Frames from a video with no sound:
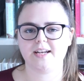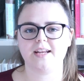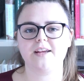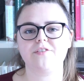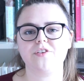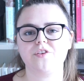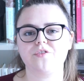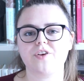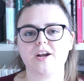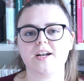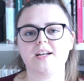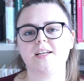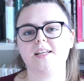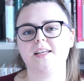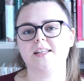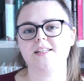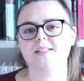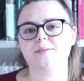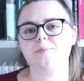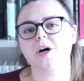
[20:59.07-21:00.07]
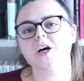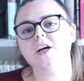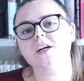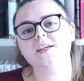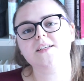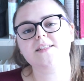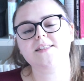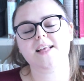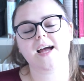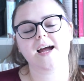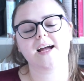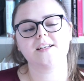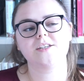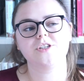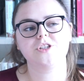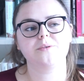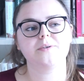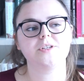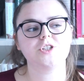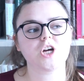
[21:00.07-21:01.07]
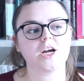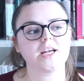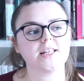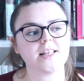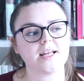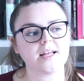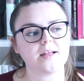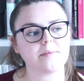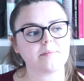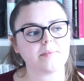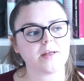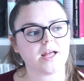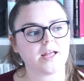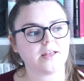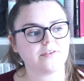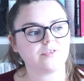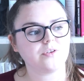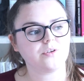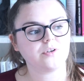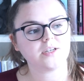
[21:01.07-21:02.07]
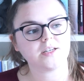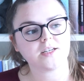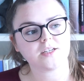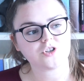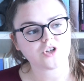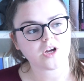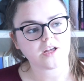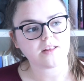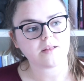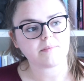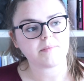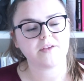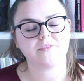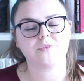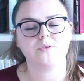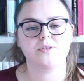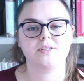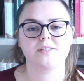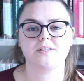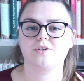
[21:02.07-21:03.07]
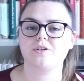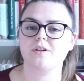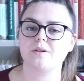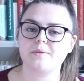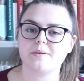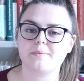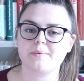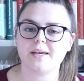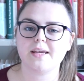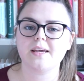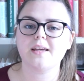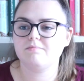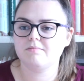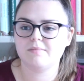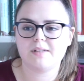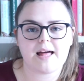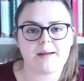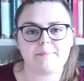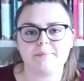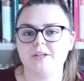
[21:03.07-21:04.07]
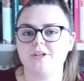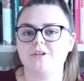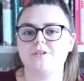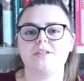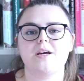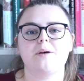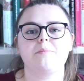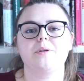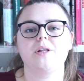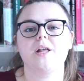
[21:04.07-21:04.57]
If you've read any of these books and you enjoyed them, if you didn't enjoy them, if you disagree with me, let me know down